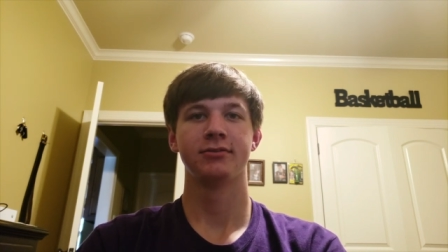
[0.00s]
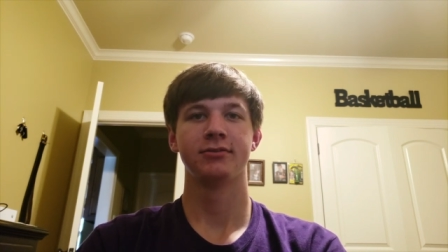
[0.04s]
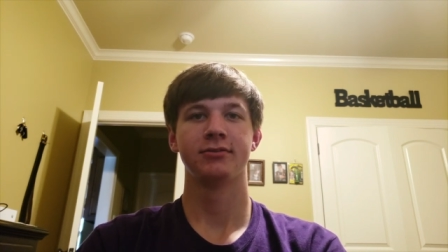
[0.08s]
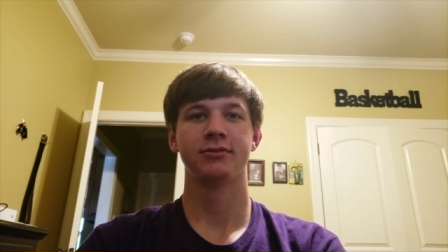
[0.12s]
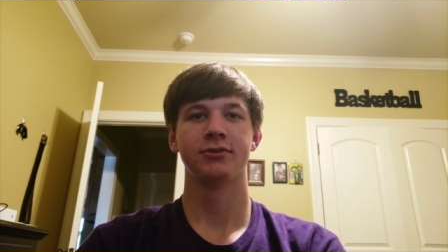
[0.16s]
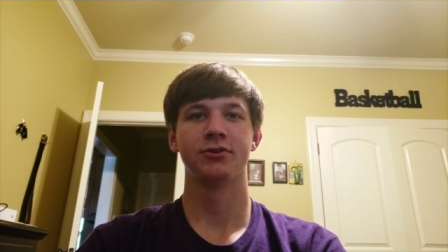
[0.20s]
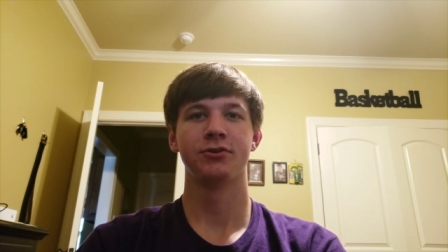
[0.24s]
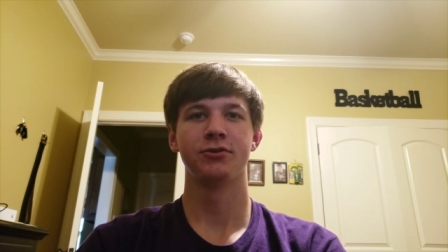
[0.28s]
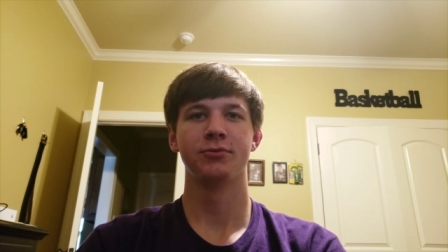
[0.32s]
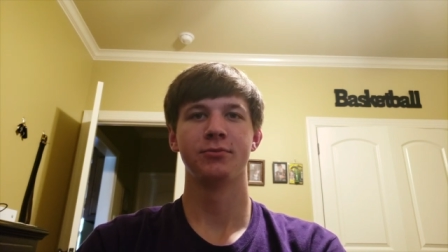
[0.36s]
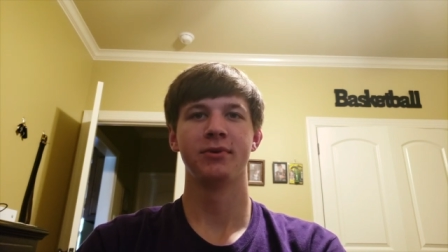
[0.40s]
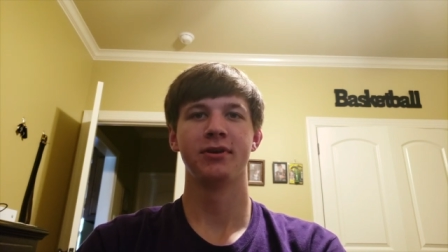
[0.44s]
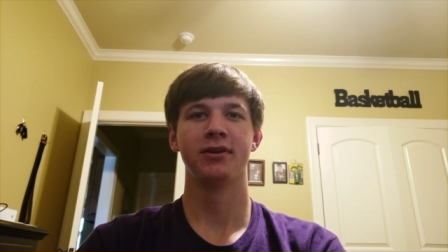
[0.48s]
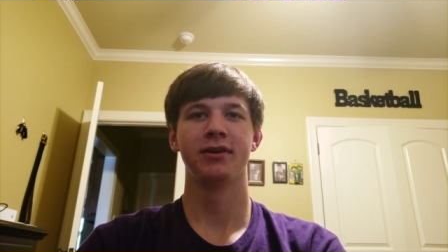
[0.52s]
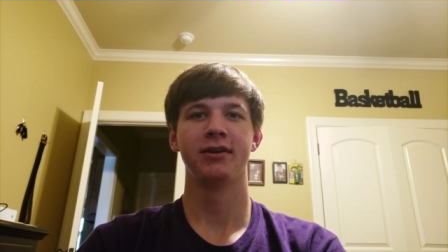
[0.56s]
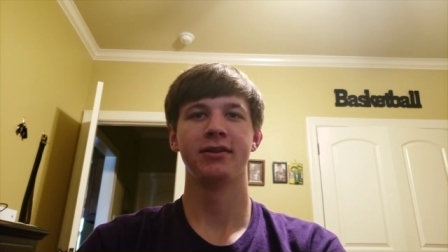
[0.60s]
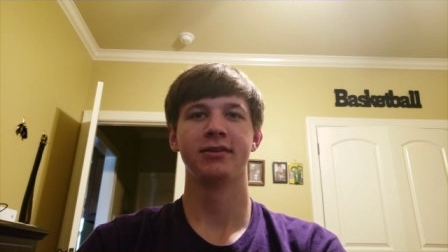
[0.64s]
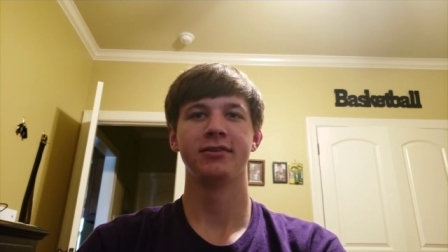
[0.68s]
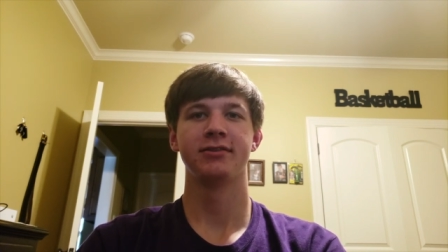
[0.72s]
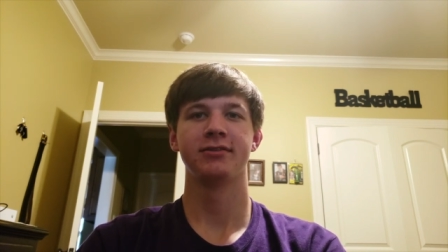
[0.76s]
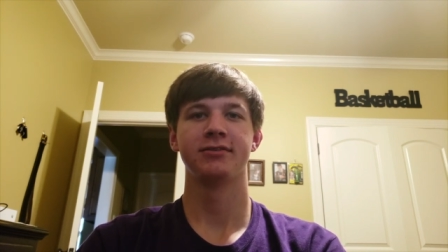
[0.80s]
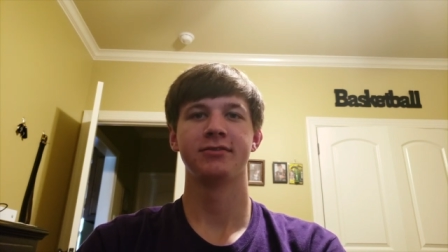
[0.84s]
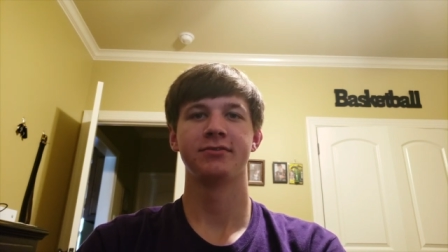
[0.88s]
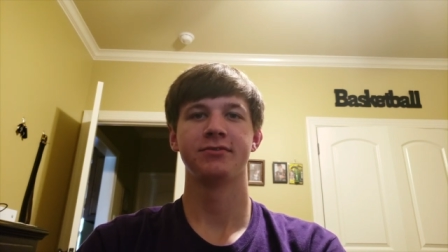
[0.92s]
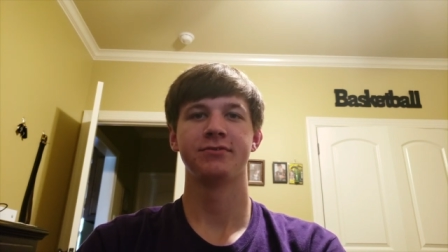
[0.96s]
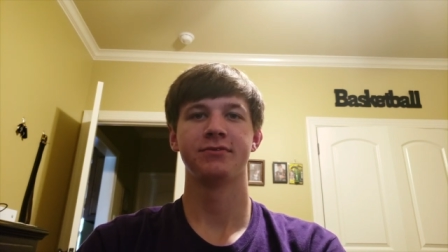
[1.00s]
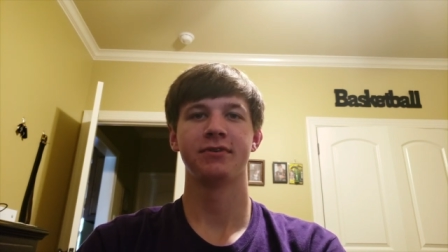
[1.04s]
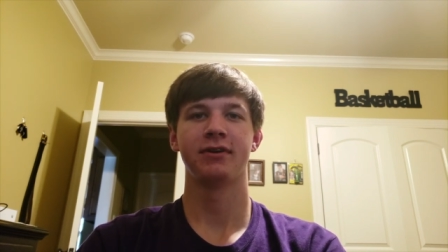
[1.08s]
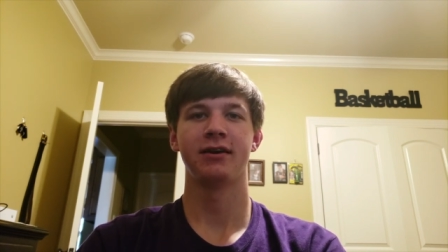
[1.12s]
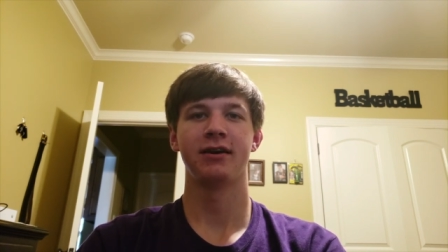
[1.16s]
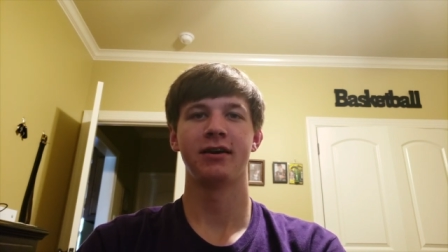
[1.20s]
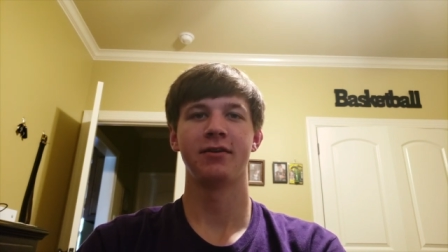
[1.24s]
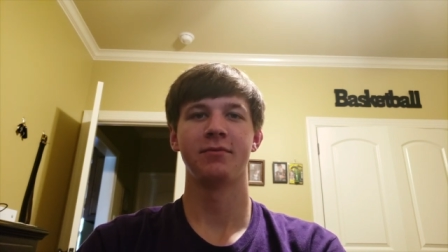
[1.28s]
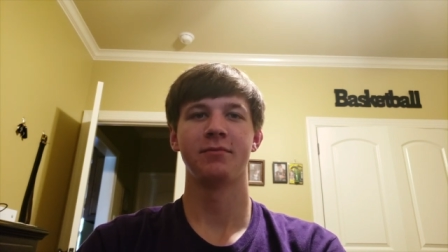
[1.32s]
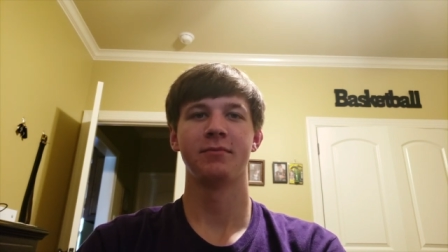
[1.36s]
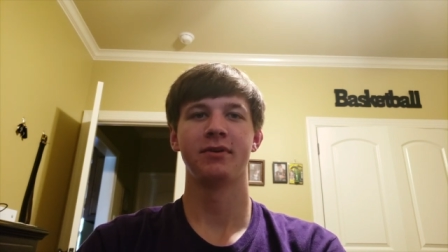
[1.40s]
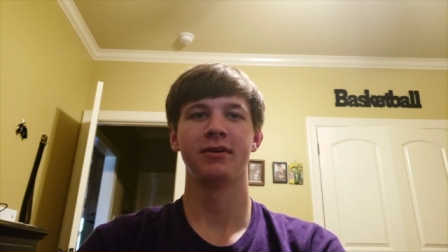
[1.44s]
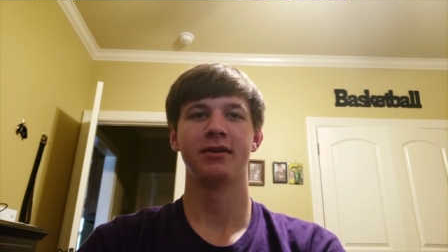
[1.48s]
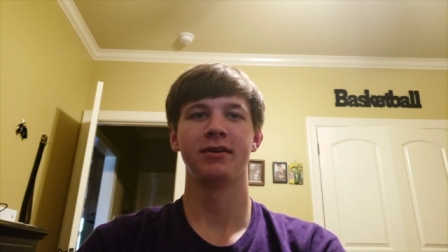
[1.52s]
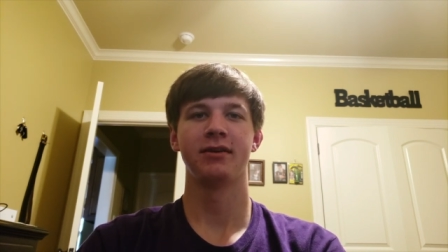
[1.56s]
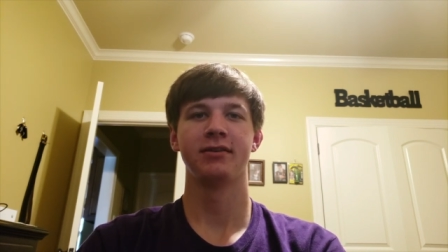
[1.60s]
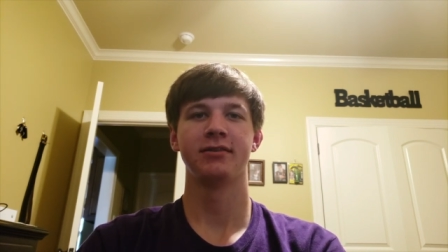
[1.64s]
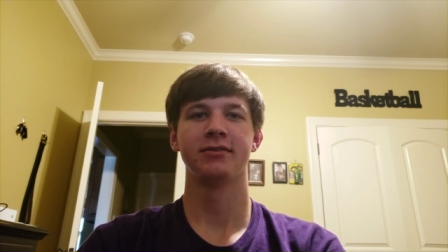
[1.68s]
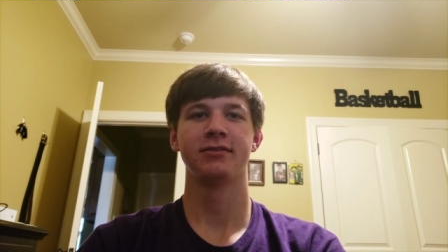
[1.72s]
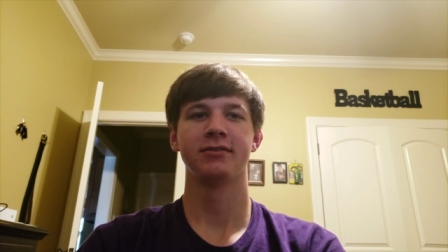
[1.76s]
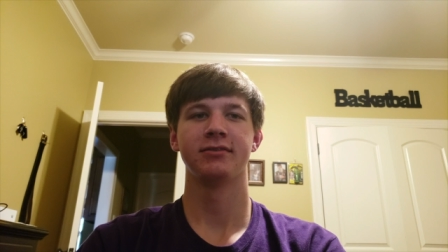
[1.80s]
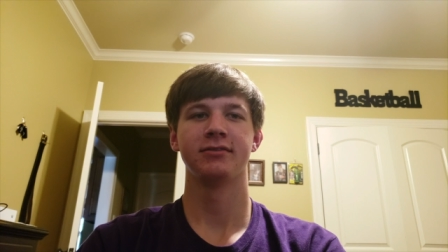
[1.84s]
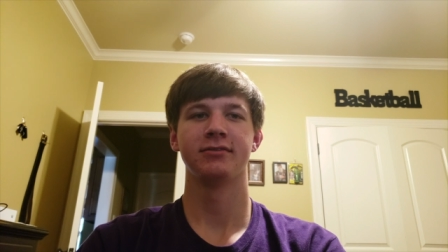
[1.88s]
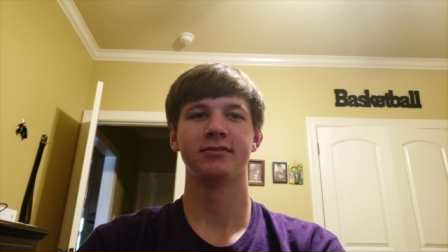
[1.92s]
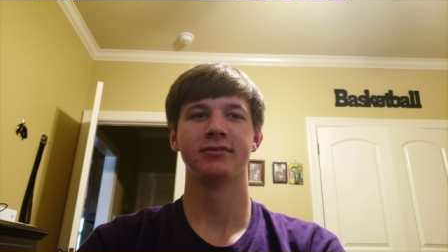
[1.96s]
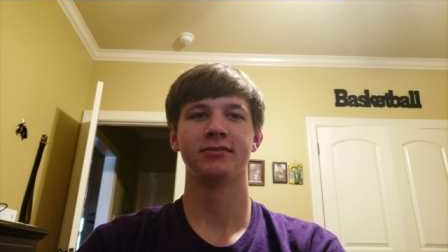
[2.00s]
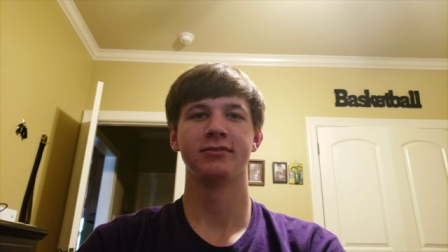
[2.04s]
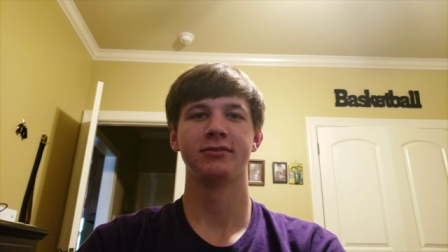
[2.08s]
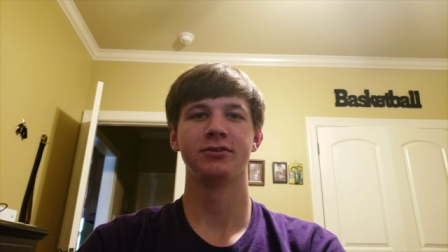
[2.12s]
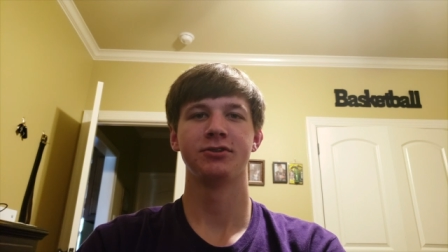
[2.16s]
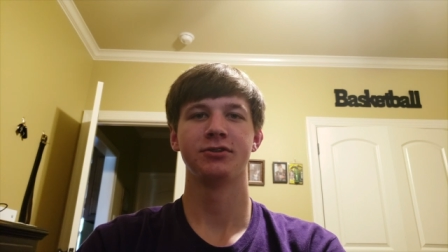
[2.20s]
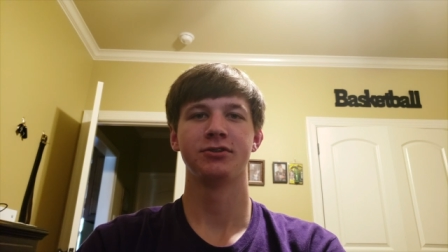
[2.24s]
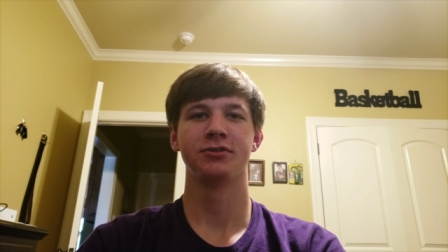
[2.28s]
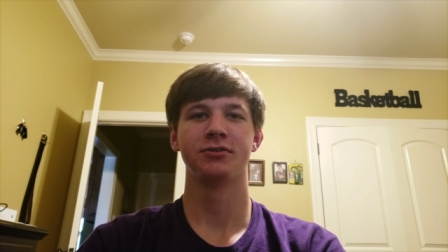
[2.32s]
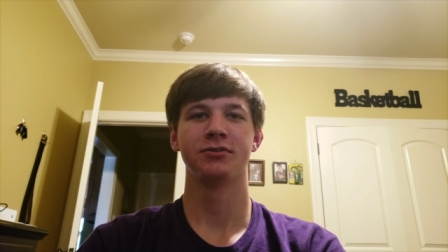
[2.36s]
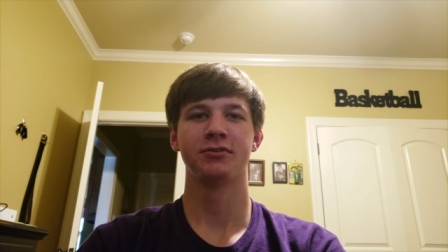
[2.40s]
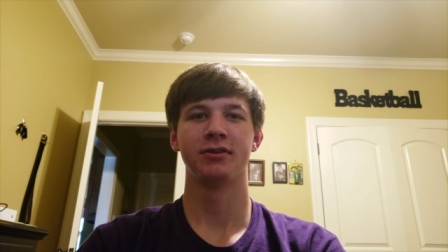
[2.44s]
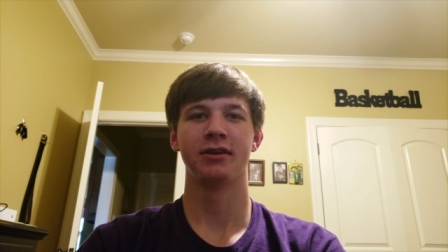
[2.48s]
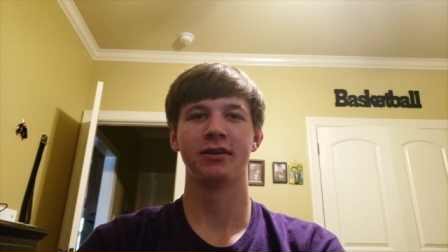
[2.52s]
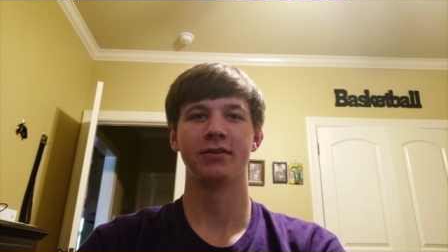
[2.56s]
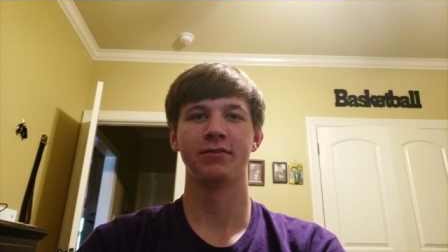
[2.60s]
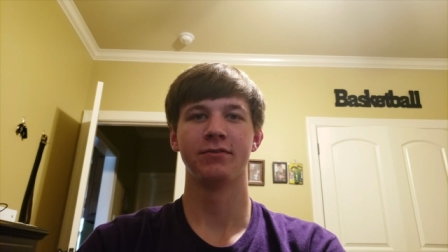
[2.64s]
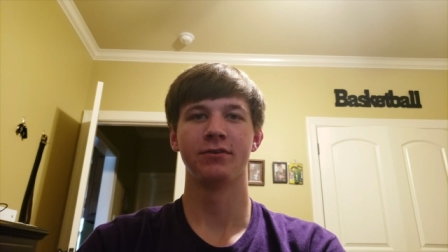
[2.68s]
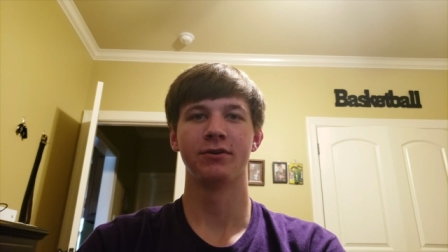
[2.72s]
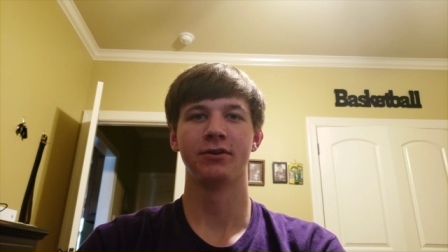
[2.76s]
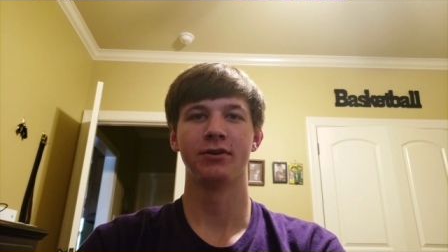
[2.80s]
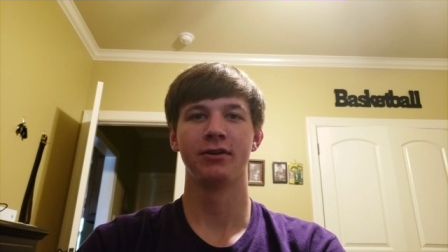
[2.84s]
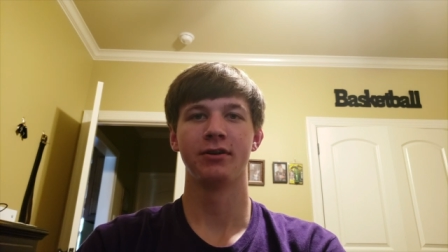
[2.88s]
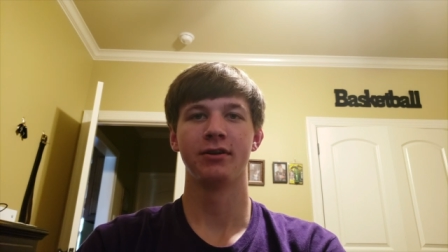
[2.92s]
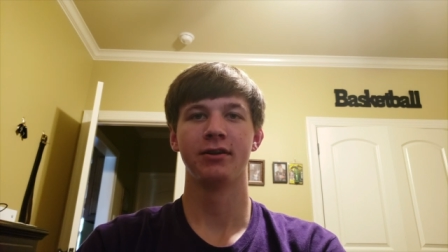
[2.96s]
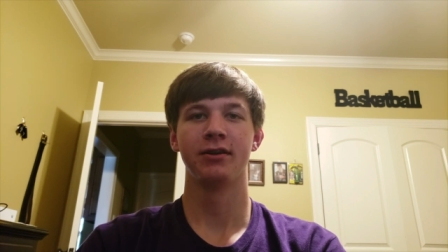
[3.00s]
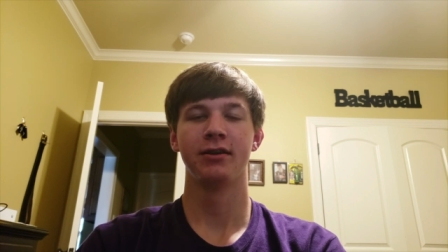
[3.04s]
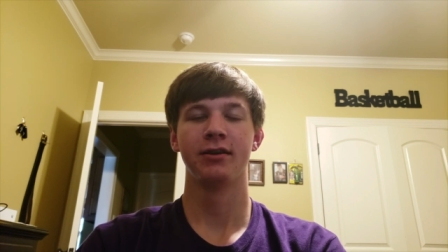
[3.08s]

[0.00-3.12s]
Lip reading: 2 minutes, 5 minutes, and just every